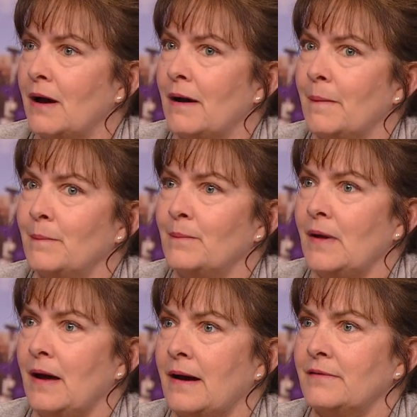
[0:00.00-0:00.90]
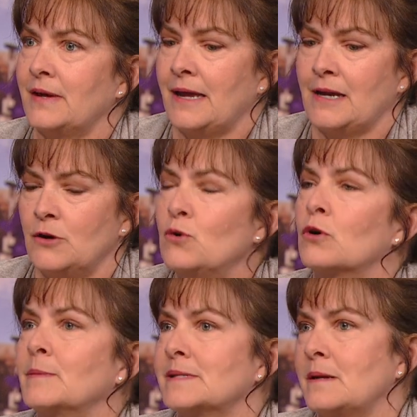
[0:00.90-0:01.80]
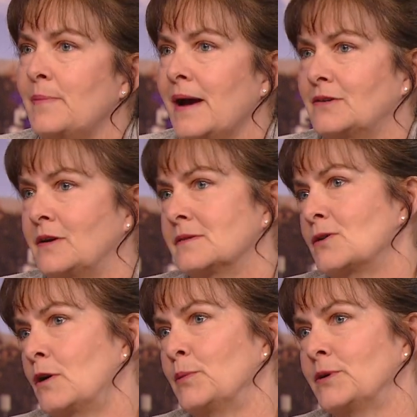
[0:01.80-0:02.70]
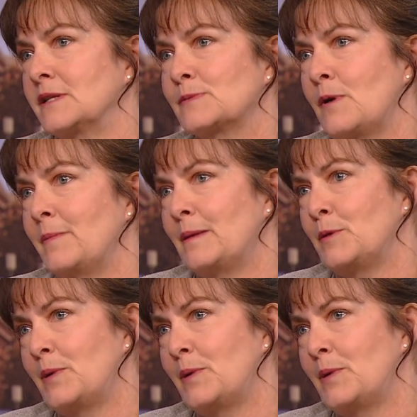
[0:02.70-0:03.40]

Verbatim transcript: um, have a, an enormous impact on songbird and small mammal